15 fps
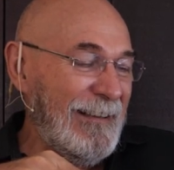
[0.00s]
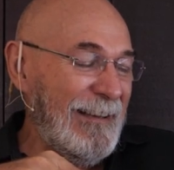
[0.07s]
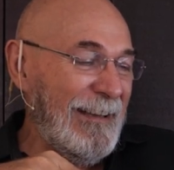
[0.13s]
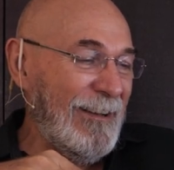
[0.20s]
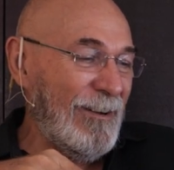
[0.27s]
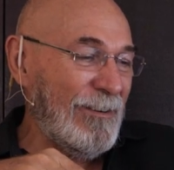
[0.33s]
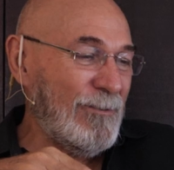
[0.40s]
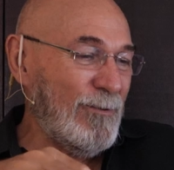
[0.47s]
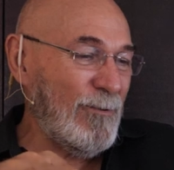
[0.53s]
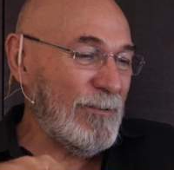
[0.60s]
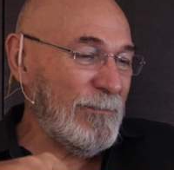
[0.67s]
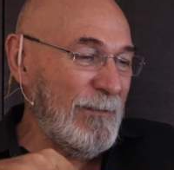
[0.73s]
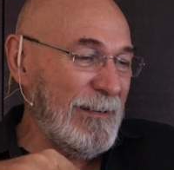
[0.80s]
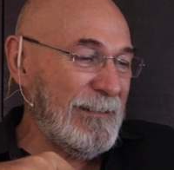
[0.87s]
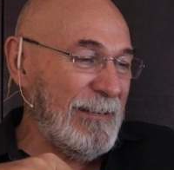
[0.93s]
And I talked
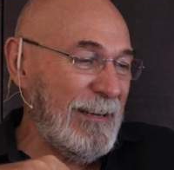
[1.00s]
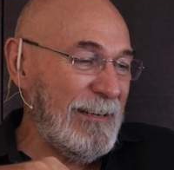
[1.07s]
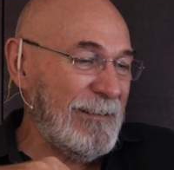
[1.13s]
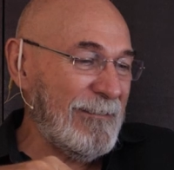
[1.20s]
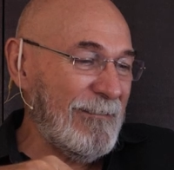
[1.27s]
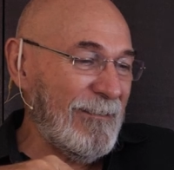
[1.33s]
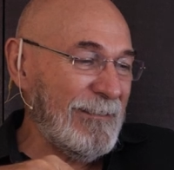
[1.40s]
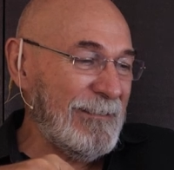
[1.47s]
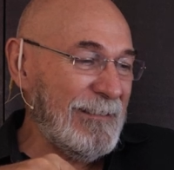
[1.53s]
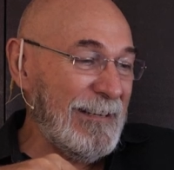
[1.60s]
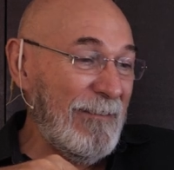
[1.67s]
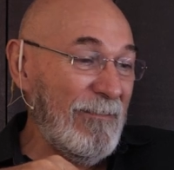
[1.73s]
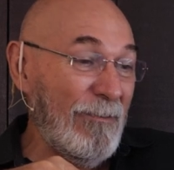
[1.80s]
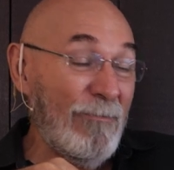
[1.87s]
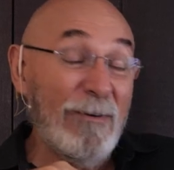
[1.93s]
to my teacher and I was just
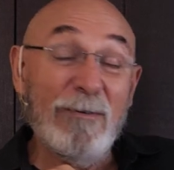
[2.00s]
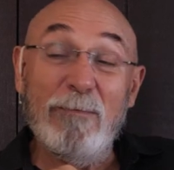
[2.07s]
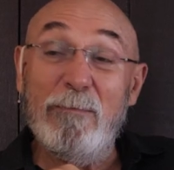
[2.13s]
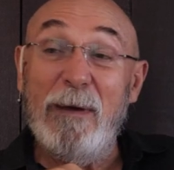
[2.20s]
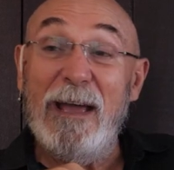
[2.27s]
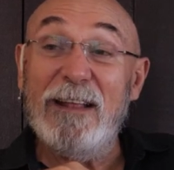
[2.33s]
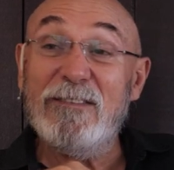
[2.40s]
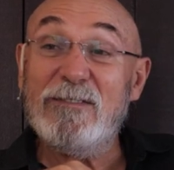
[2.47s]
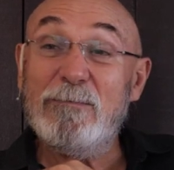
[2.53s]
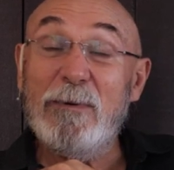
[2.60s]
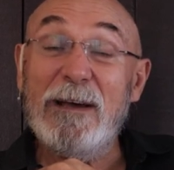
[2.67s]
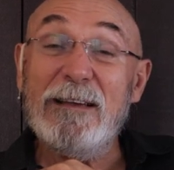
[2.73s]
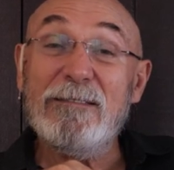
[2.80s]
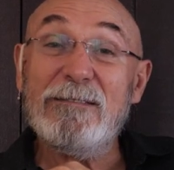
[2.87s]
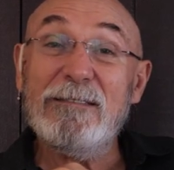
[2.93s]
having a real bad
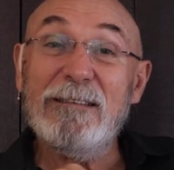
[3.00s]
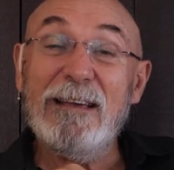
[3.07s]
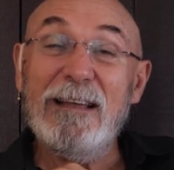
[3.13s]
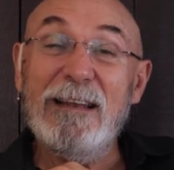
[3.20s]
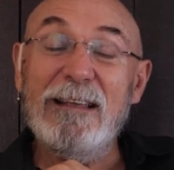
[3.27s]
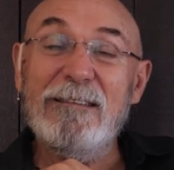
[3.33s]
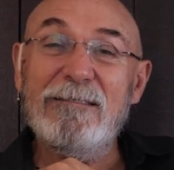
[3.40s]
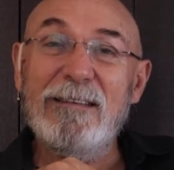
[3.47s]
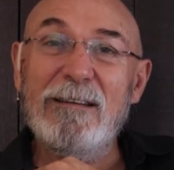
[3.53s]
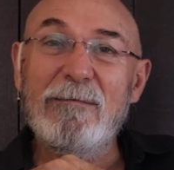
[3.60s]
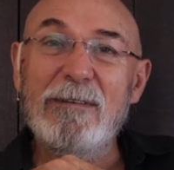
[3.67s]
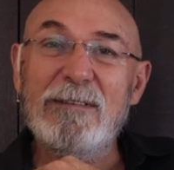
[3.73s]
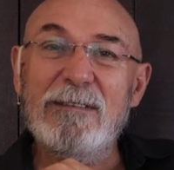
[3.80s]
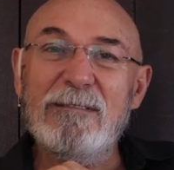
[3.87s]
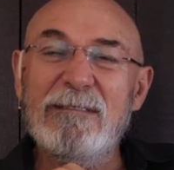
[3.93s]
space. And he said to me,
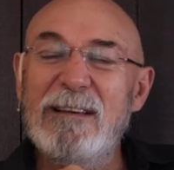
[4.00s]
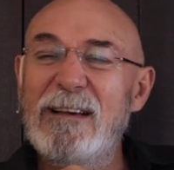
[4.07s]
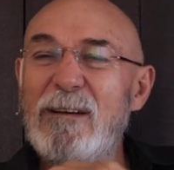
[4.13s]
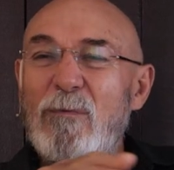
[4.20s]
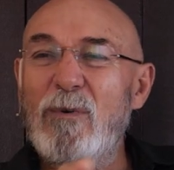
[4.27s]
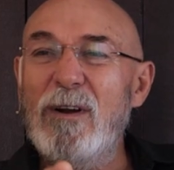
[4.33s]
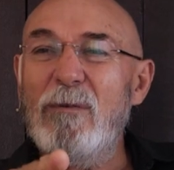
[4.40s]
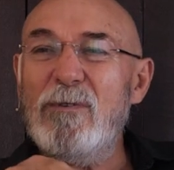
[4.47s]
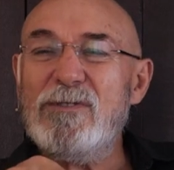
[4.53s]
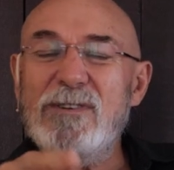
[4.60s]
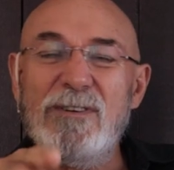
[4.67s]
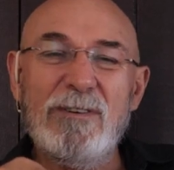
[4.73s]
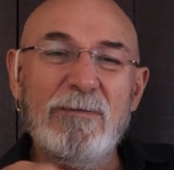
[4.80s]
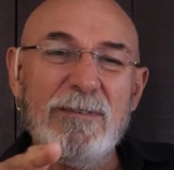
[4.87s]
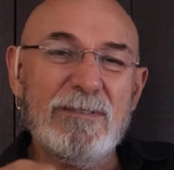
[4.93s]
he says, what I want you
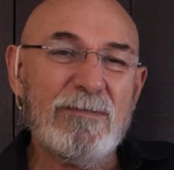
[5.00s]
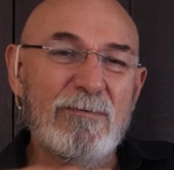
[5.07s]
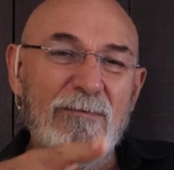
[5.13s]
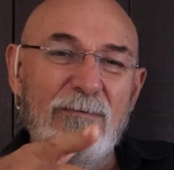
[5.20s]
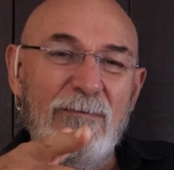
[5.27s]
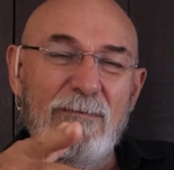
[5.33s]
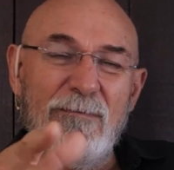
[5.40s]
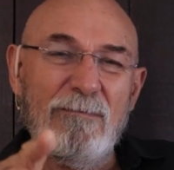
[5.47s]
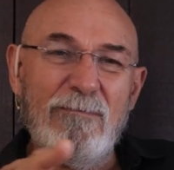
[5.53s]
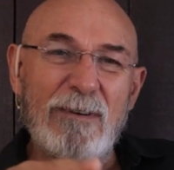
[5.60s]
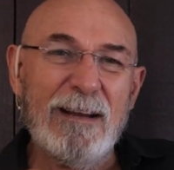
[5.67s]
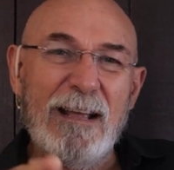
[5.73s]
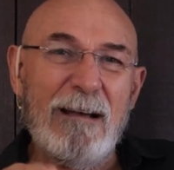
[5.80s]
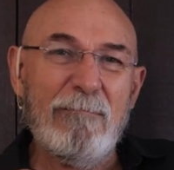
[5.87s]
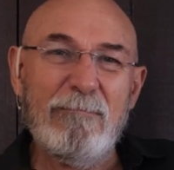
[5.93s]
to do is
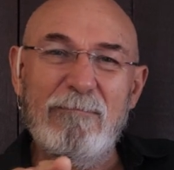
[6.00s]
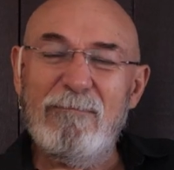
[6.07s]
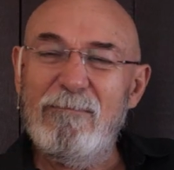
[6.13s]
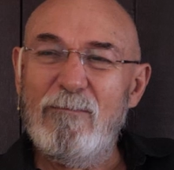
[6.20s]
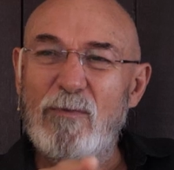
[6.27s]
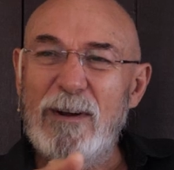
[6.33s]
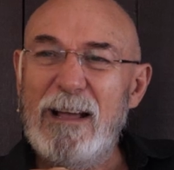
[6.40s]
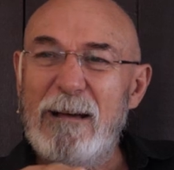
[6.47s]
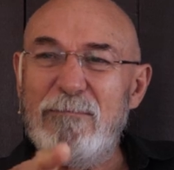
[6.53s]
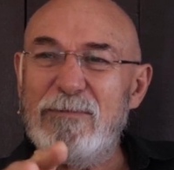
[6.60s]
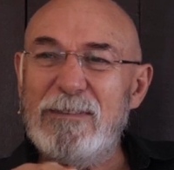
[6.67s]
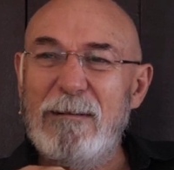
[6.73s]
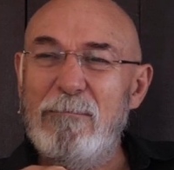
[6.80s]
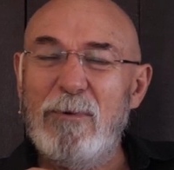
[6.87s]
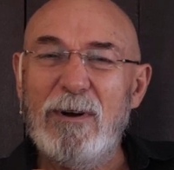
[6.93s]
bring up
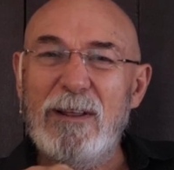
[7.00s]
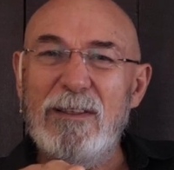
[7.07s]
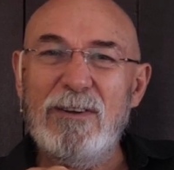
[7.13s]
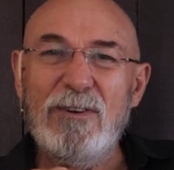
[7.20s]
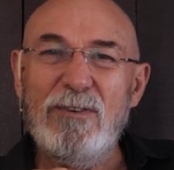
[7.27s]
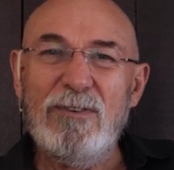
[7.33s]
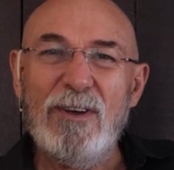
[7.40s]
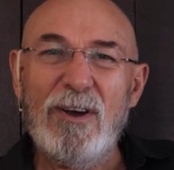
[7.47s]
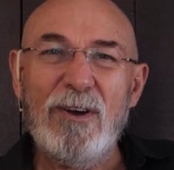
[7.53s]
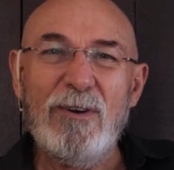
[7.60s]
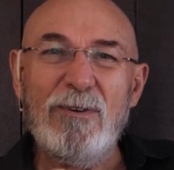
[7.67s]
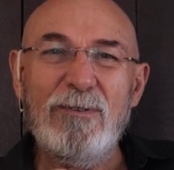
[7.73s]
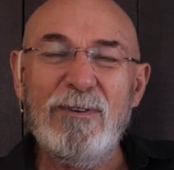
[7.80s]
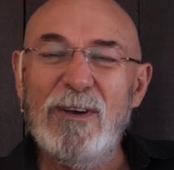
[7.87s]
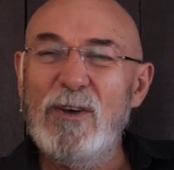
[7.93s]
somebody that you
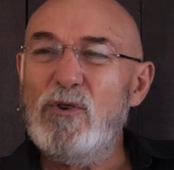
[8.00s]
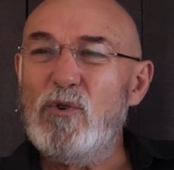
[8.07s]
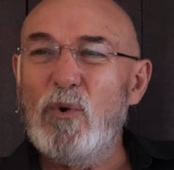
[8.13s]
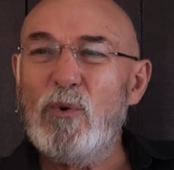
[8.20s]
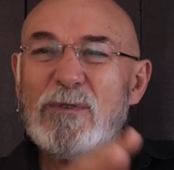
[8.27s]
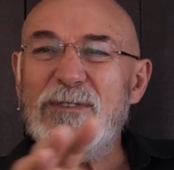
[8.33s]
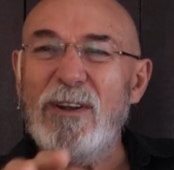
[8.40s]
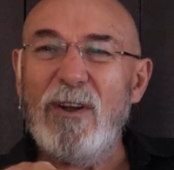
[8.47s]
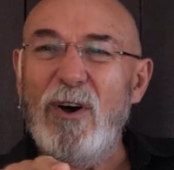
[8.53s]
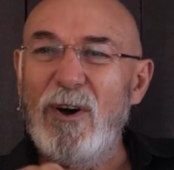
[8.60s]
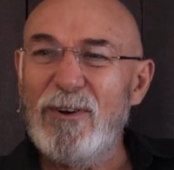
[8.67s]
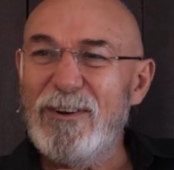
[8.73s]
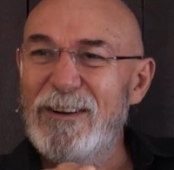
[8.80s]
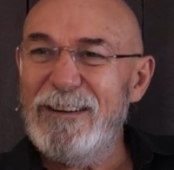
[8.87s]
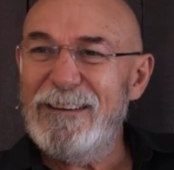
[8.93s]
know talks a
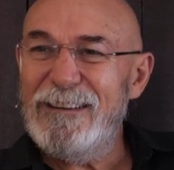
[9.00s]
lot.